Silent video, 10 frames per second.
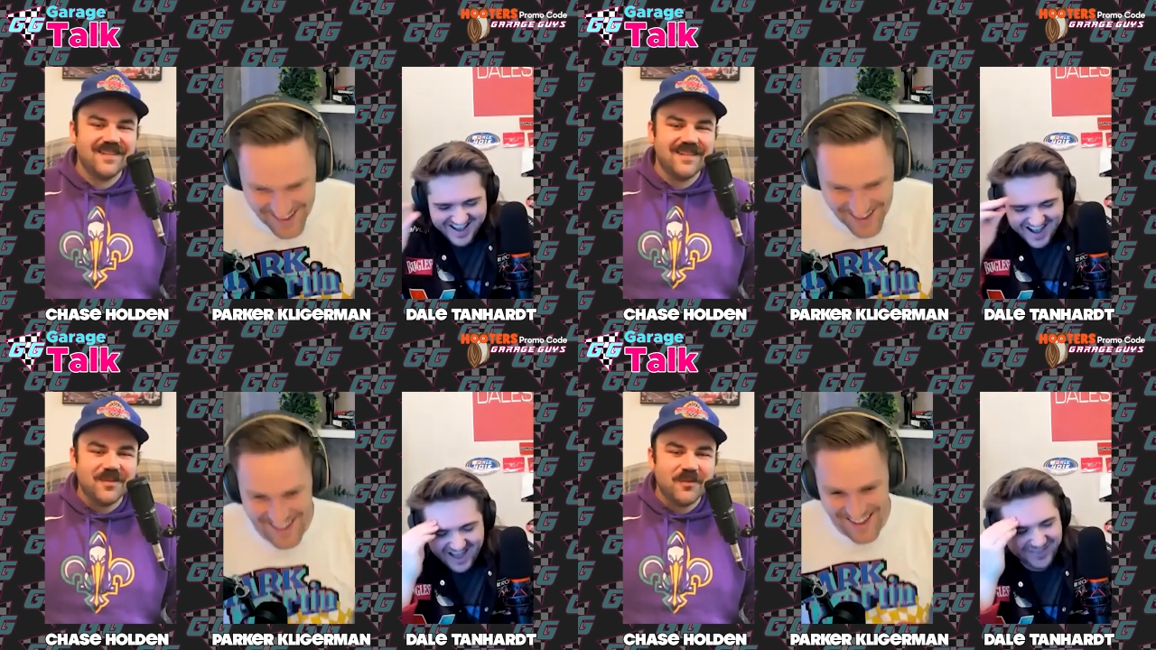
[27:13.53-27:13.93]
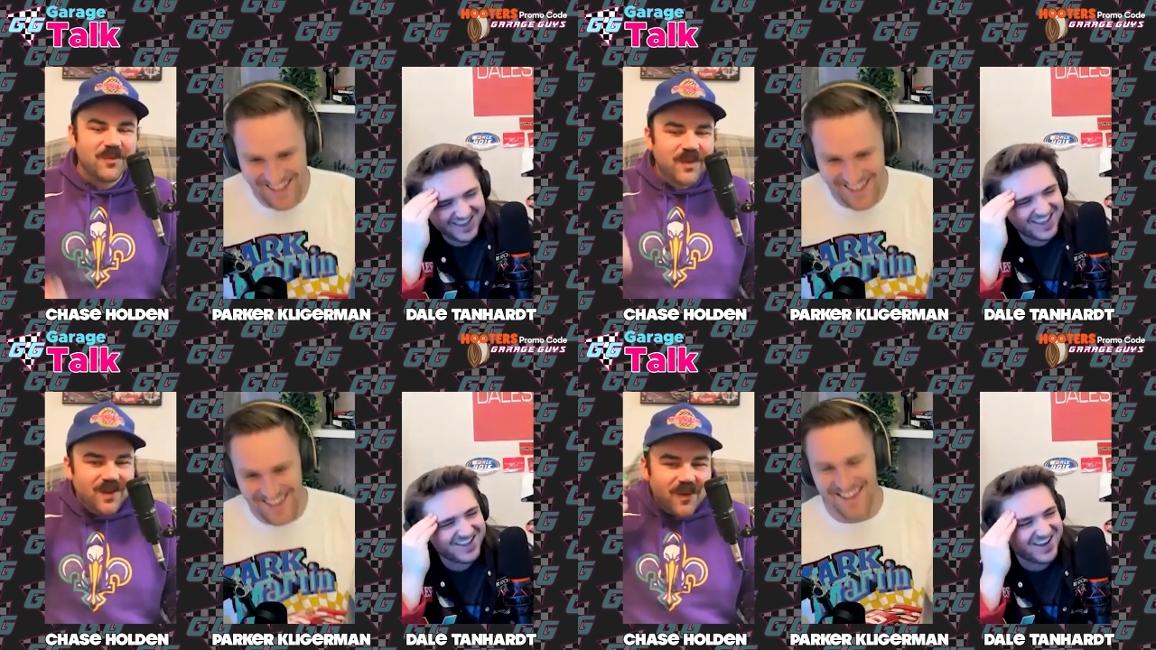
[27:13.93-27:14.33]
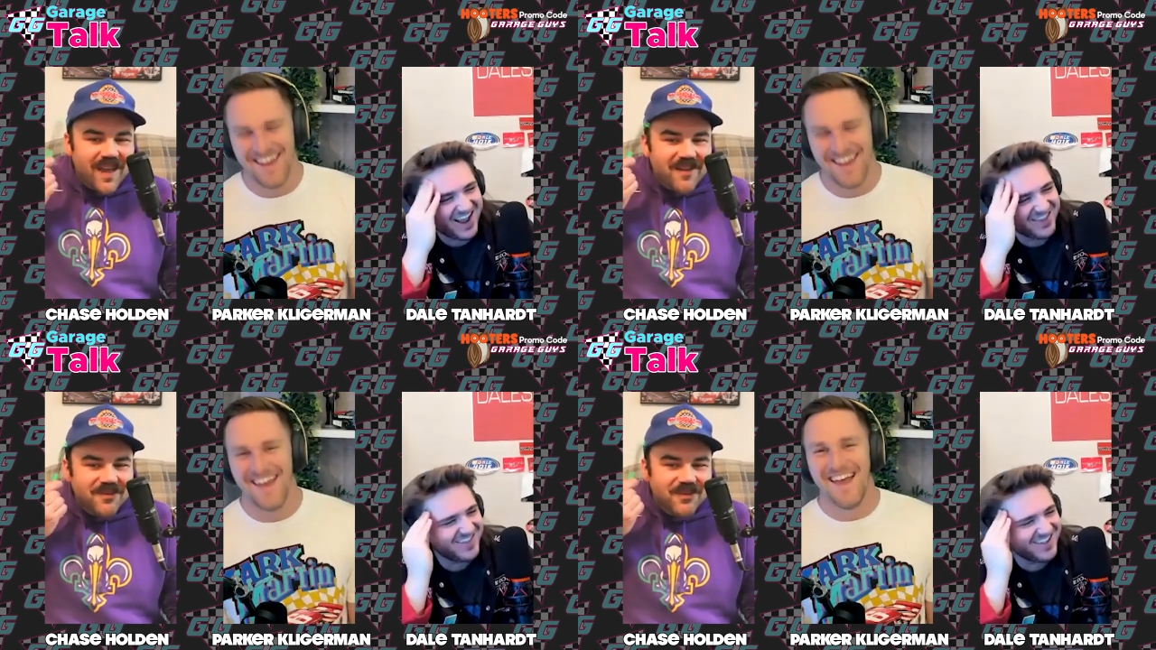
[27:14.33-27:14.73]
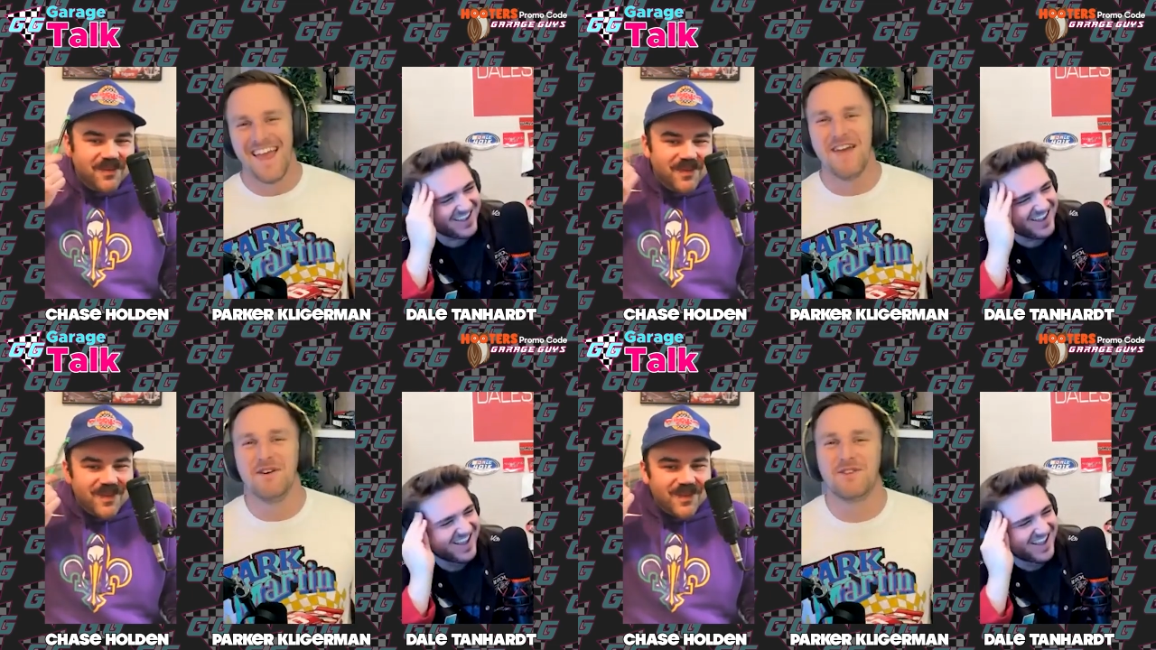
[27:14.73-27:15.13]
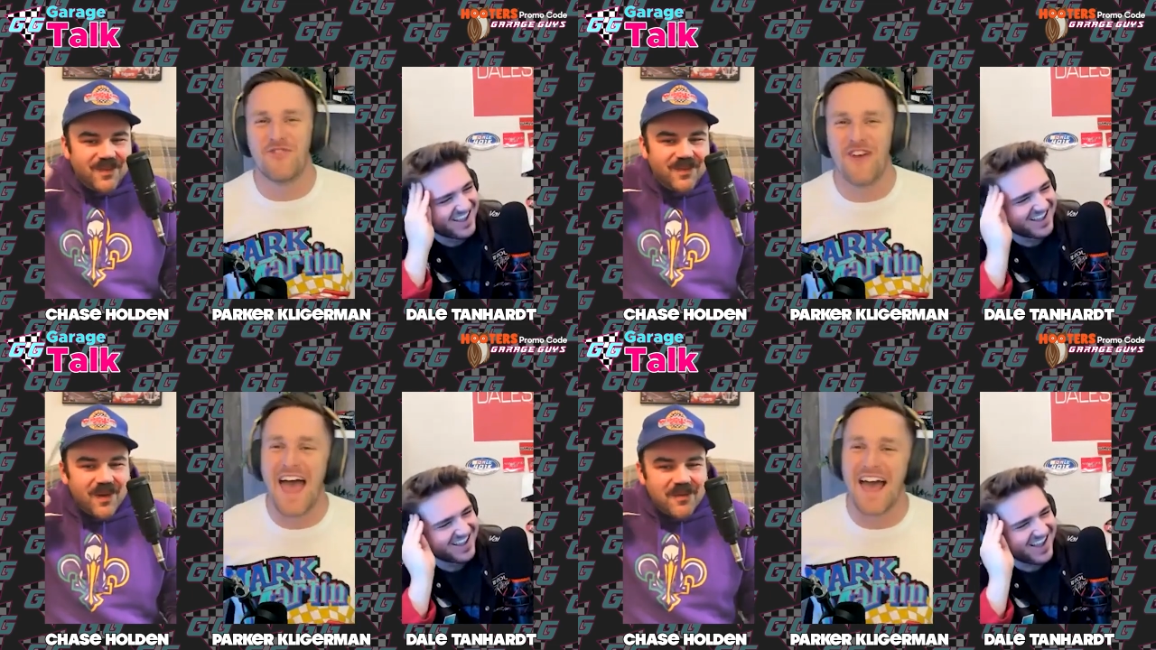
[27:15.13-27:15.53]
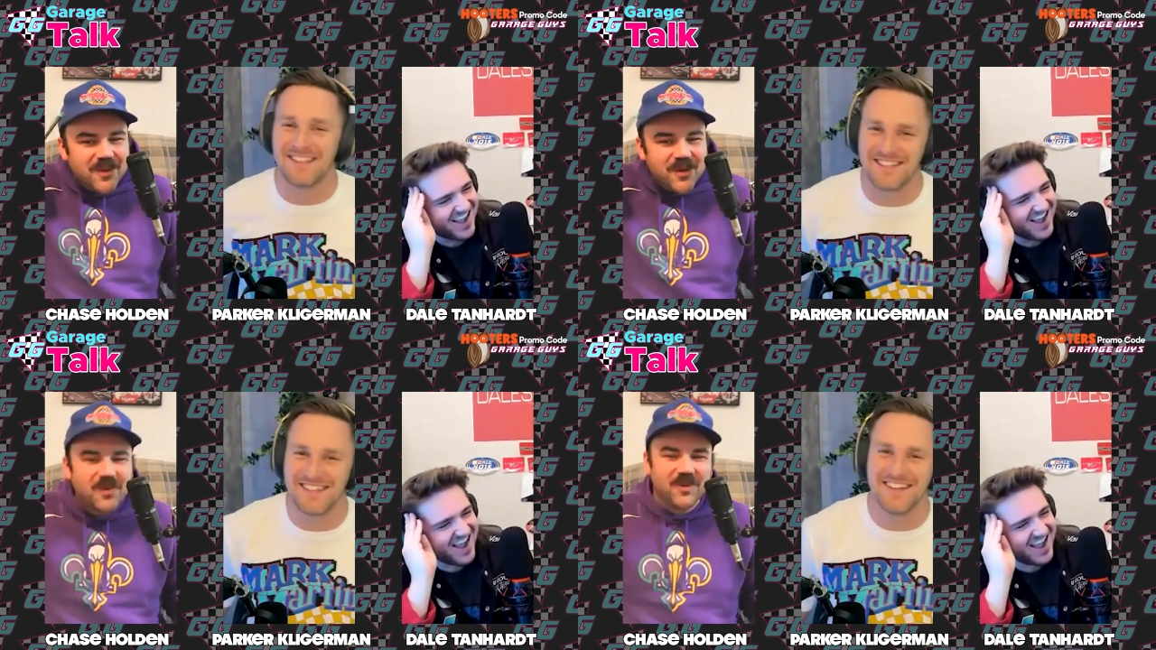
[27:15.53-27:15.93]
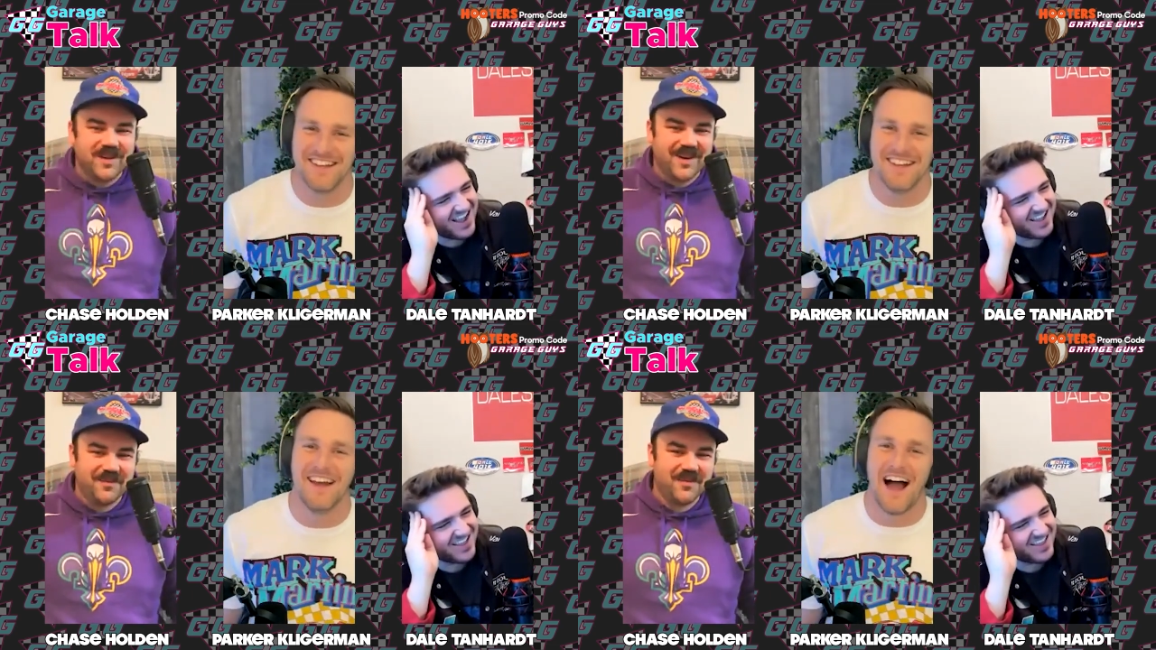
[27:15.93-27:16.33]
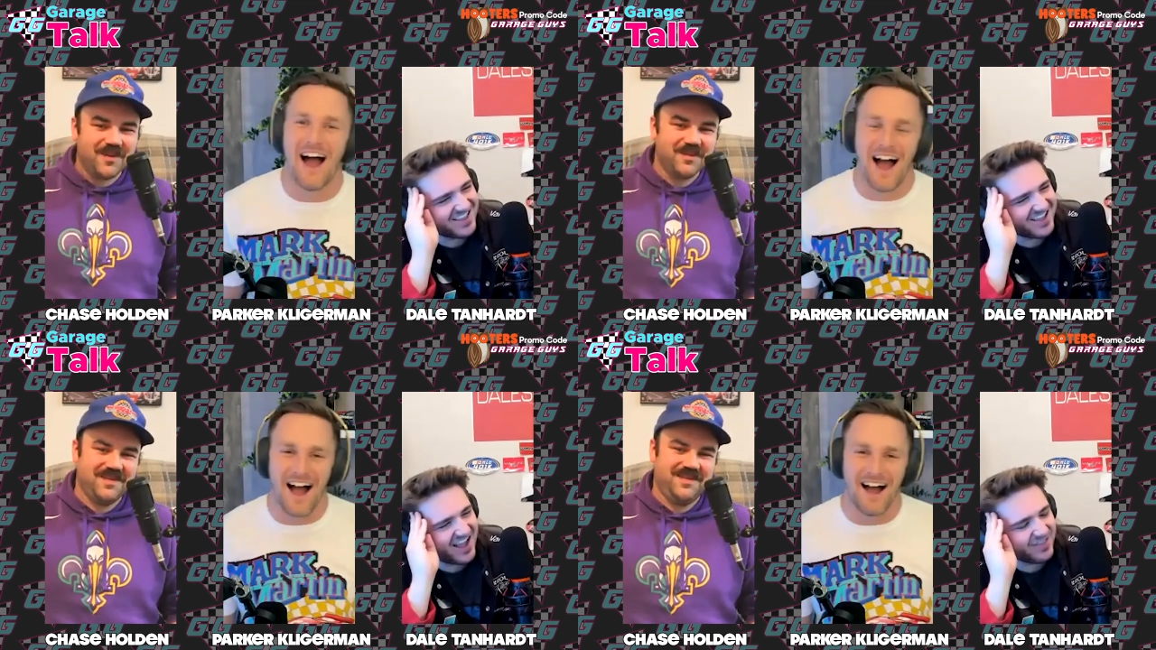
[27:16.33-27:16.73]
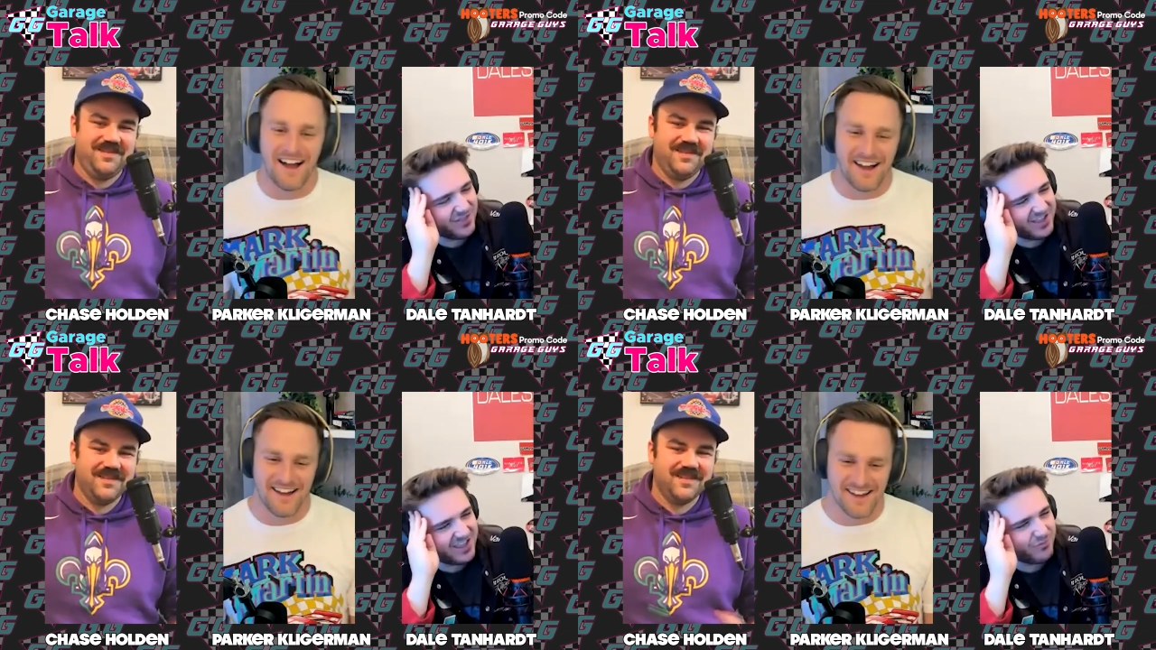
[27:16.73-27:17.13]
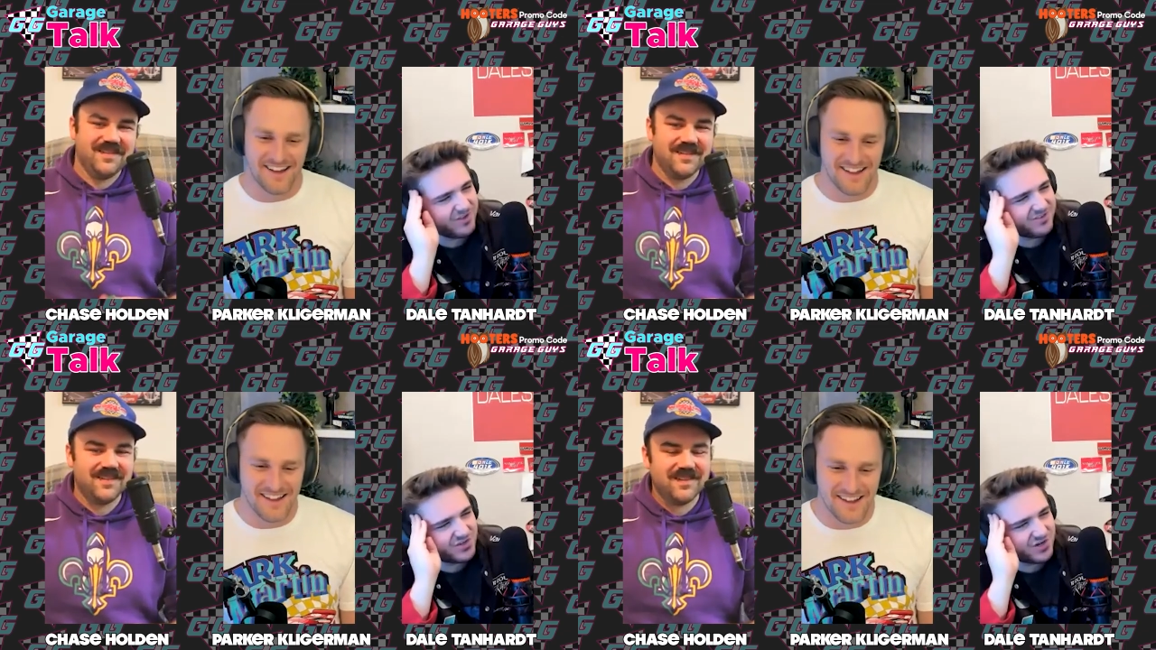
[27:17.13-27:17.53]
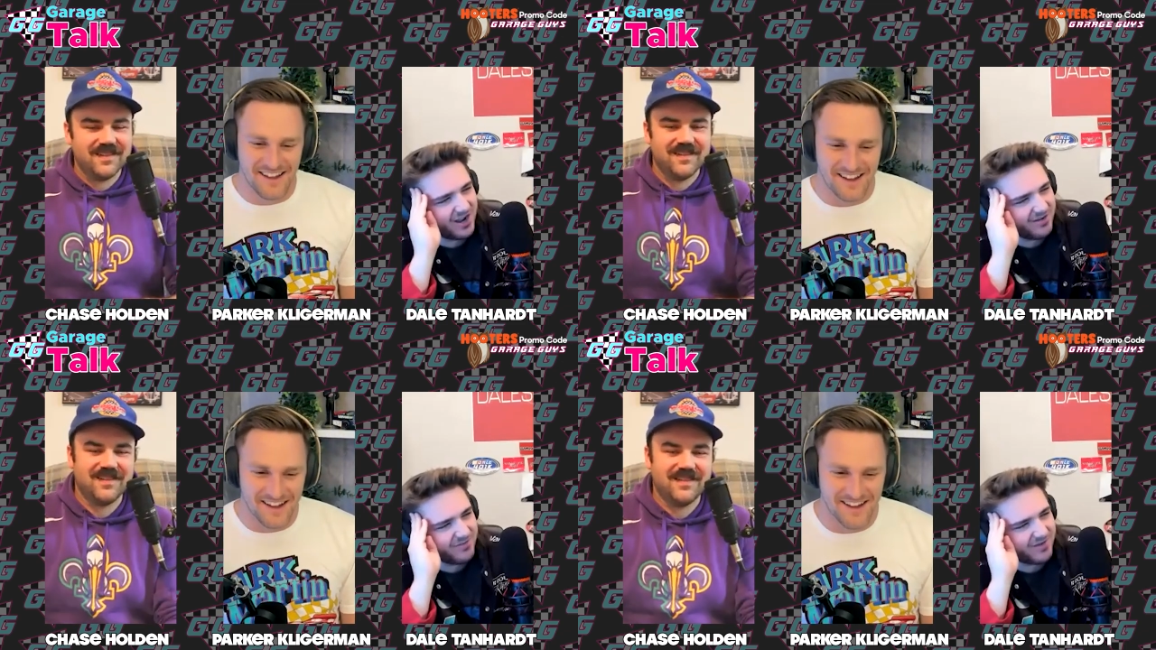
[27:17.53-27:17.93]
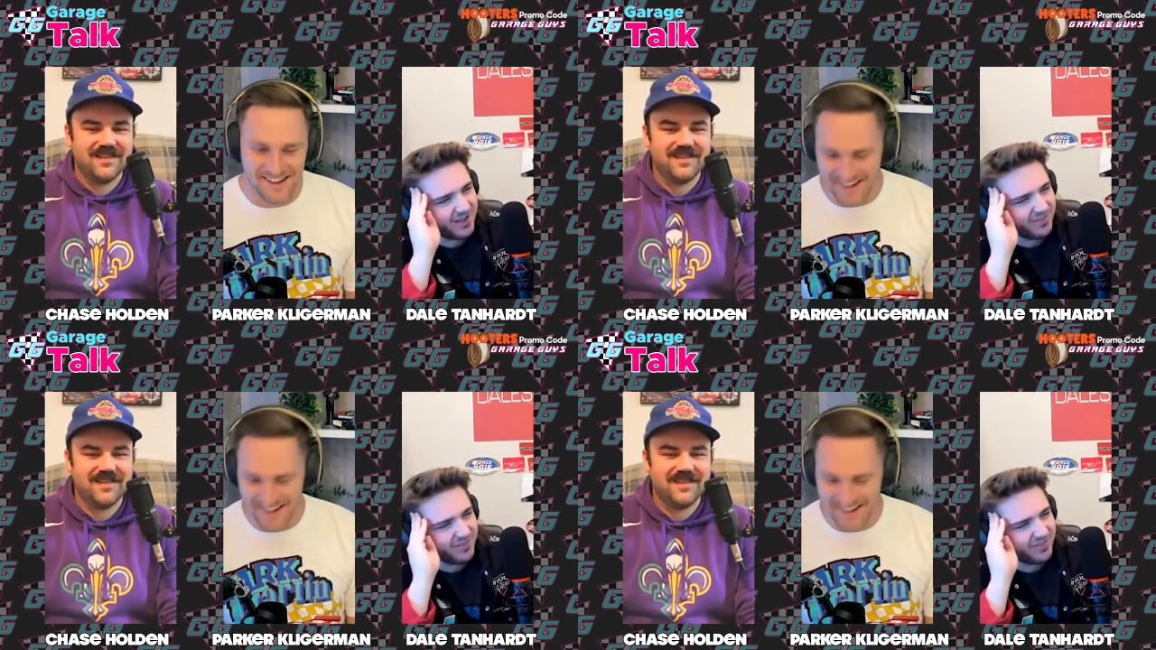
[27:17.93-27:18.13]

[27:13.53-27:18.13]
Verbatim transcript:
Speaker 1: I we, think we don't he, have.
Speaker 2: Think, he was fast. Google in there.
Speaker 1: I think he went to drive. I